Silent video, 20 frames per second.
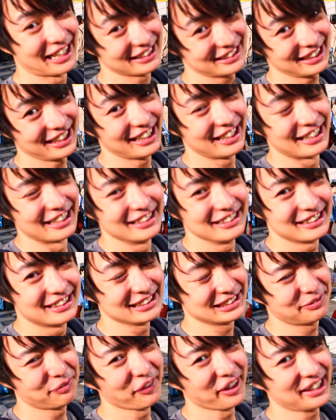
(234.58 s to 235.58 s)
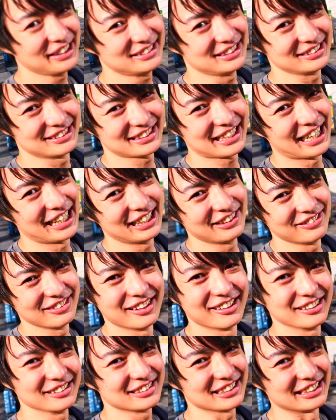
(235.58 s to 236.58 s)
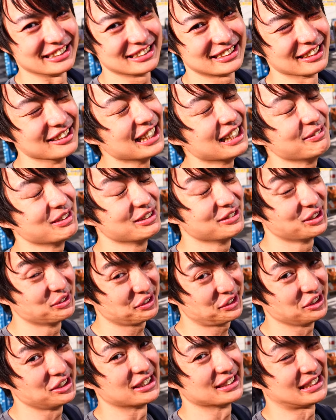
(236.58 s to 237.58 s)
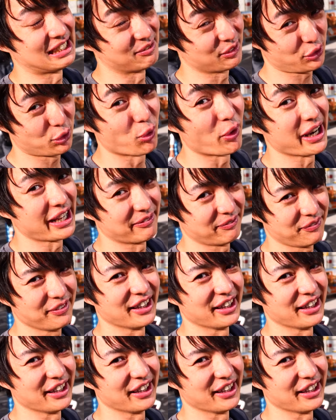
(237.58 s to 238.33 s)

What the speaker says: Again, this place is kind of noisy, so let me move to some quiet